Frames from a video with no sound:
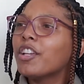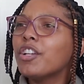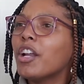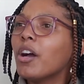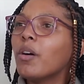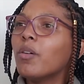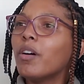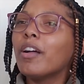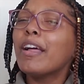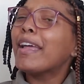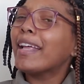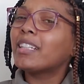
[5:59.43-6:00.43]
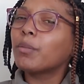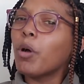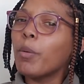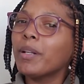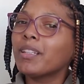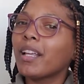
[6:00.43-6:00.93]
you know, it's
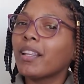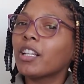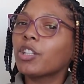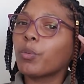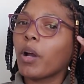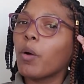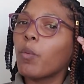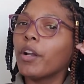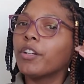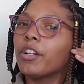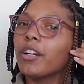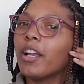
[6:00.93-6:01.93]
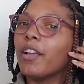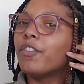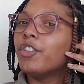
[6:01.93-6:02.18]
moments like this where I wonder if